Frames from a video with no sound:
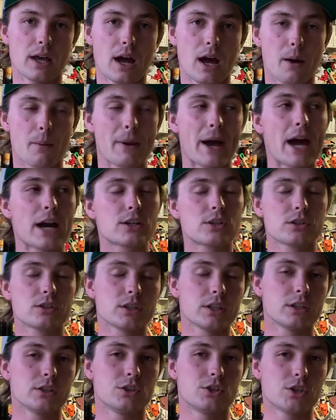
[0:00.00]

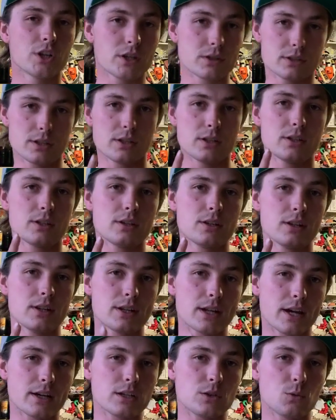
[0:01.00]
Actually,
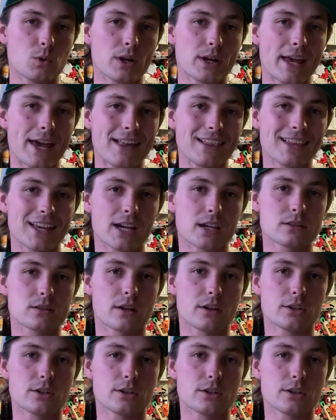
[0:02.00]
Justin91LX